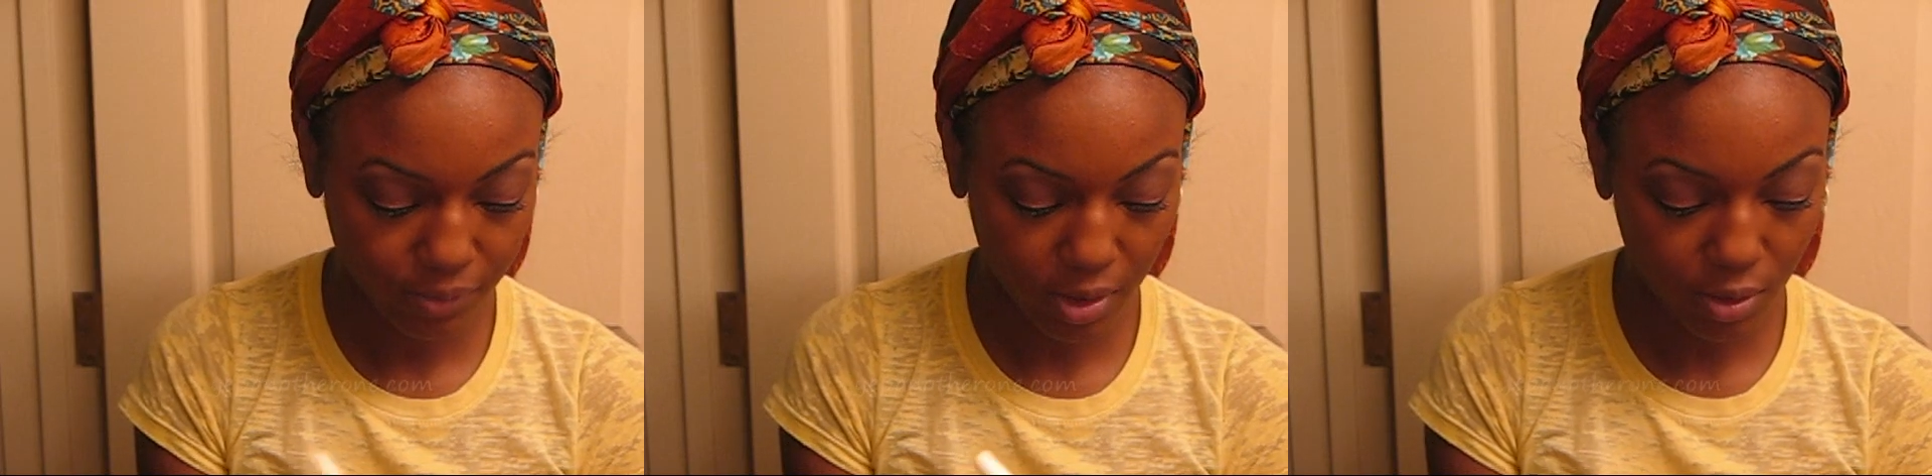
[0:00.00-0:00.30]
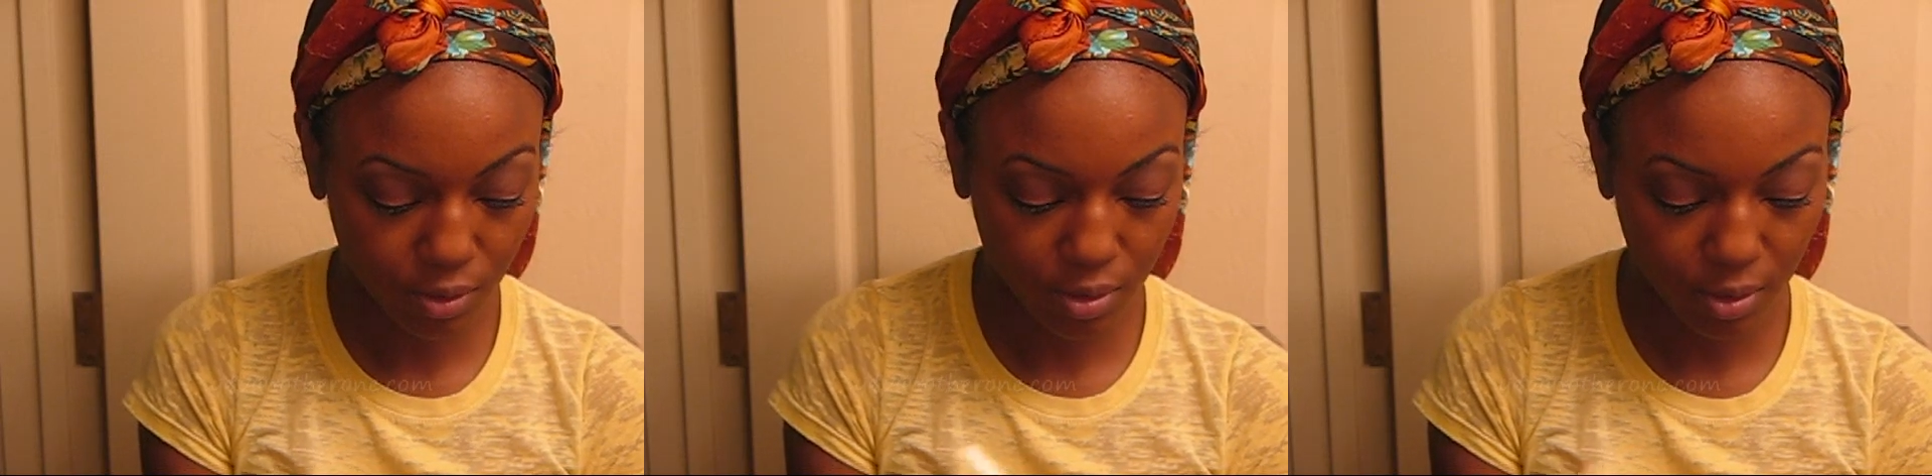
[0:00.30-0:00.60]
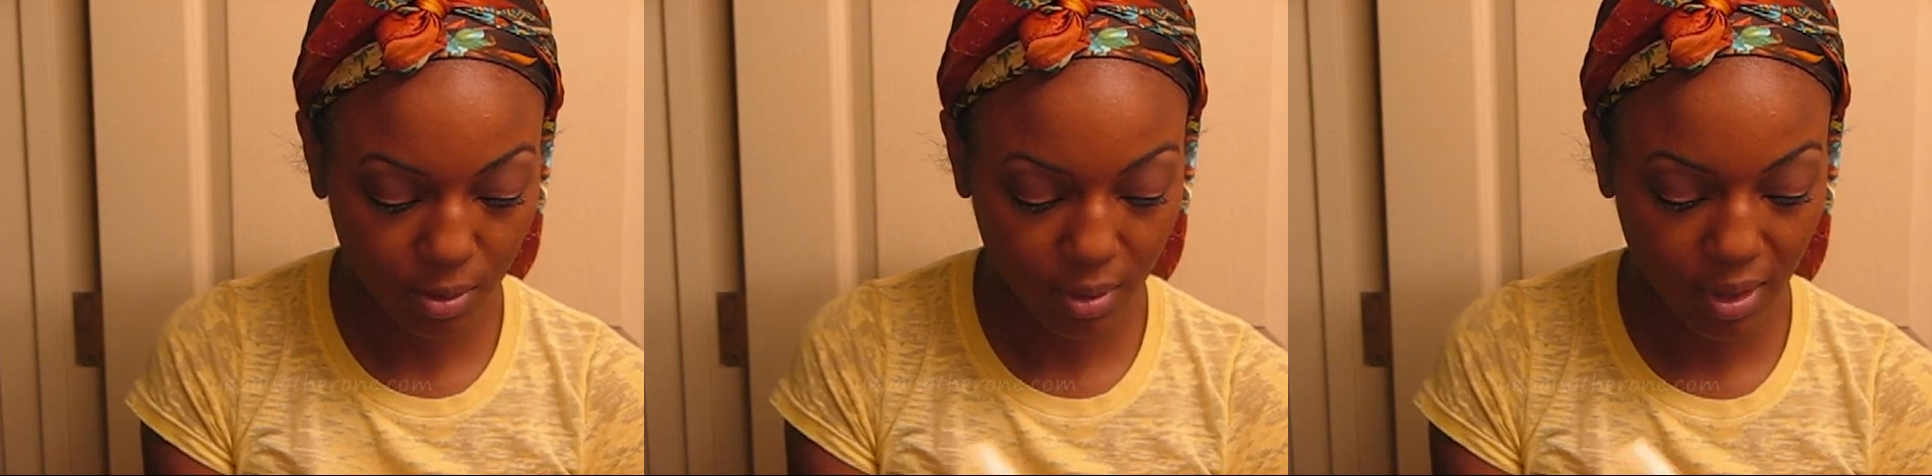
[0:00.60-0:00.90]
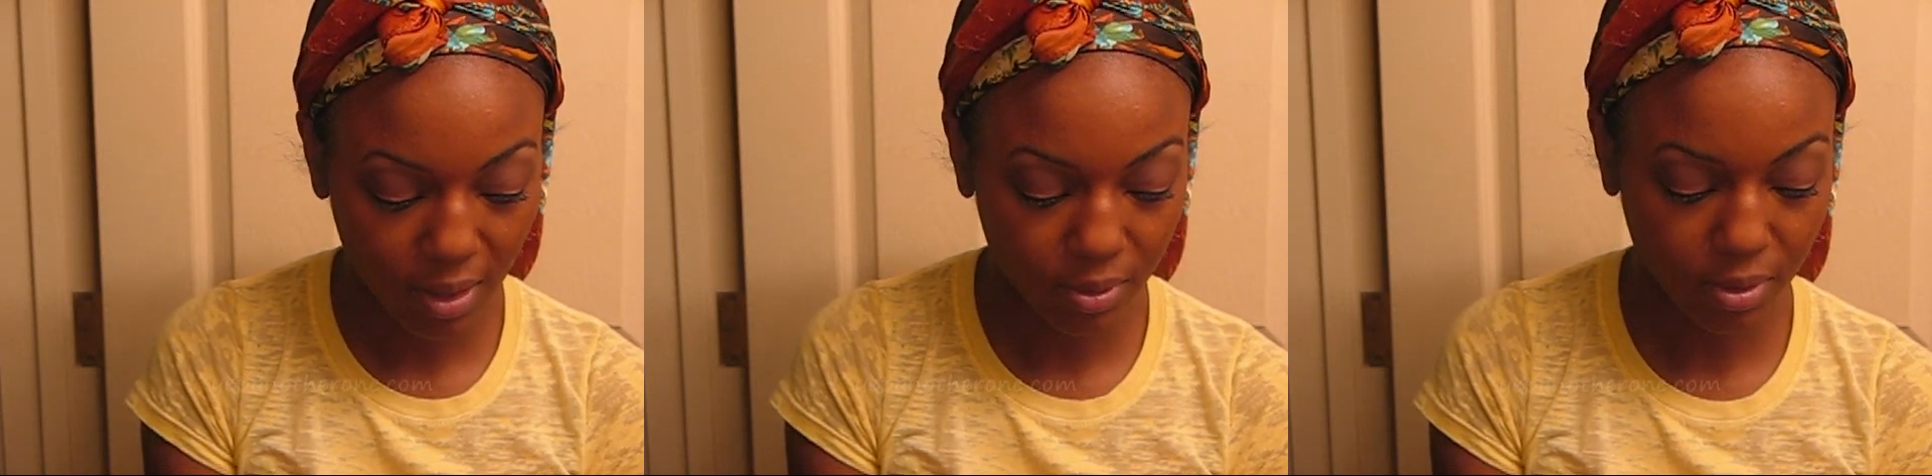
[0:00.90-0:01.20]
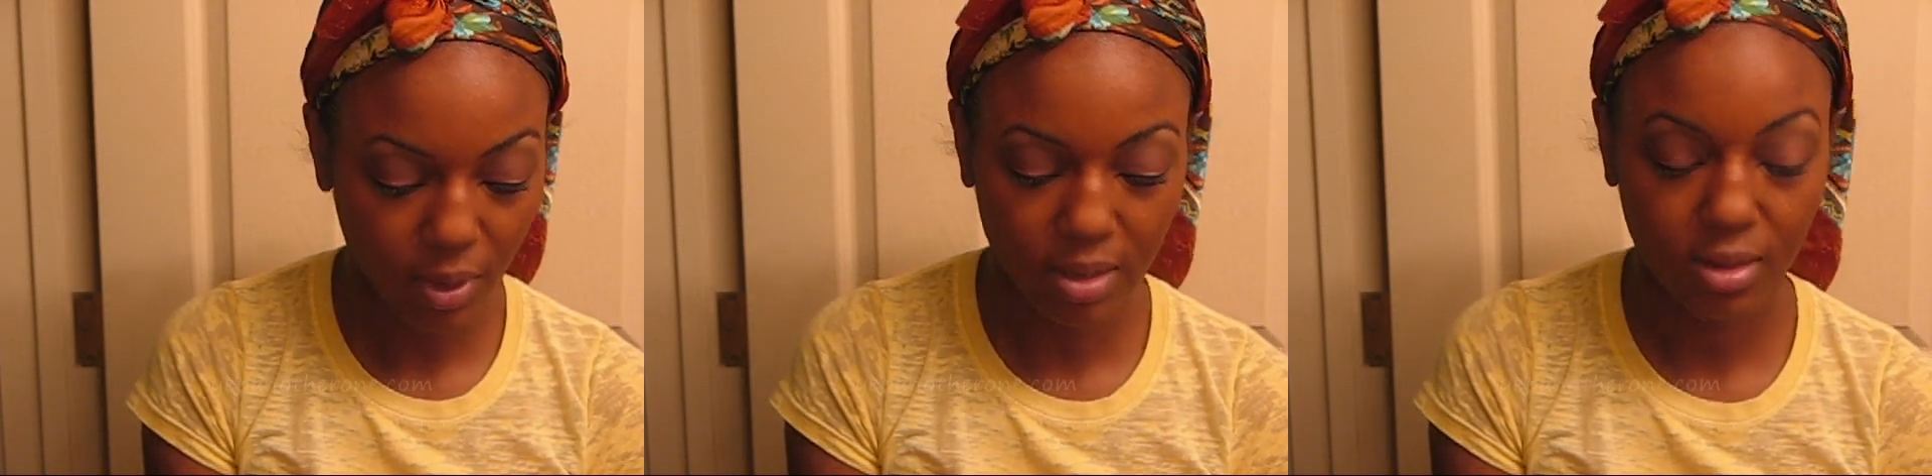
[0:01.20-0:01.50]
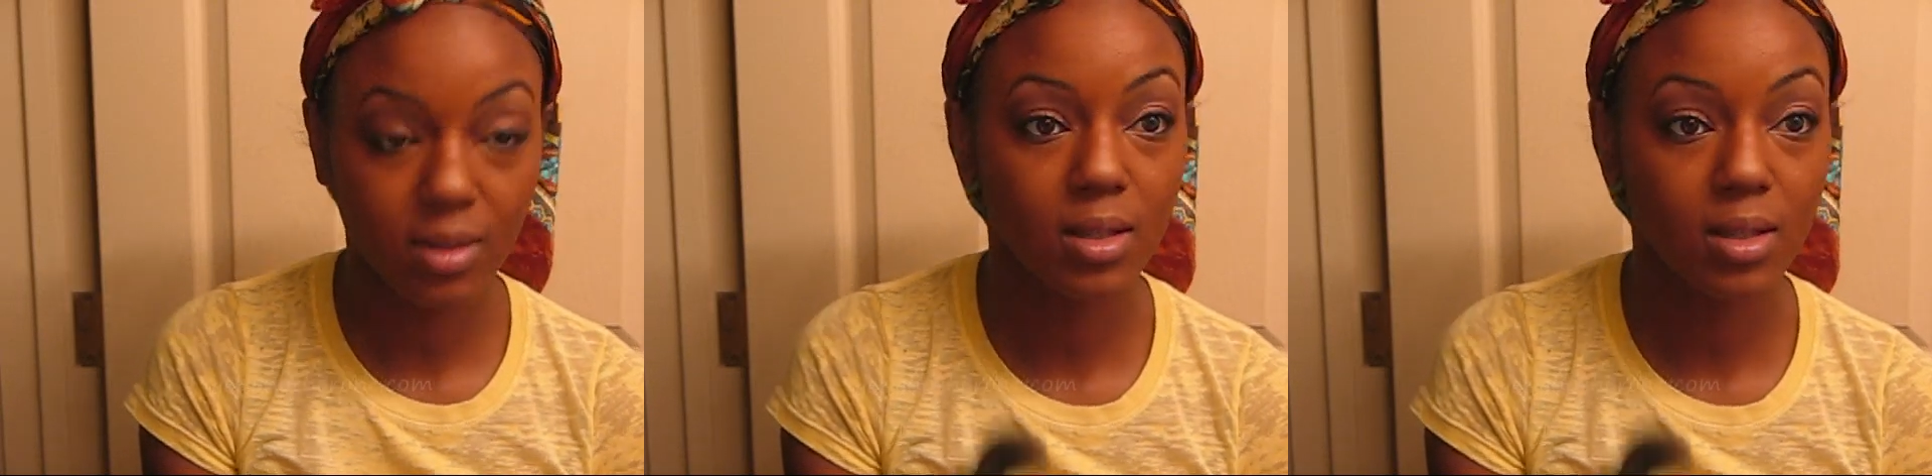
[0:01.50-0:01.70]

YouTube and not really watching